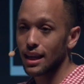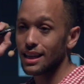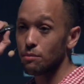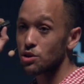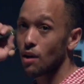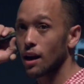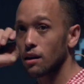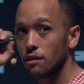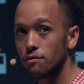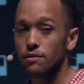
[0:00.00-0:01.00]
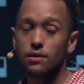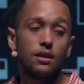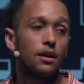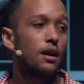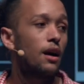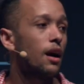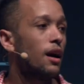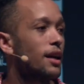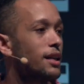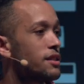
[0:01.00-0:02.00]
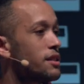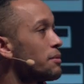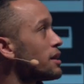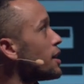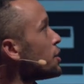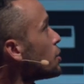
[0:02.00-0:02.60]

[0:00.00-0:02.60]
and keep track of, and something that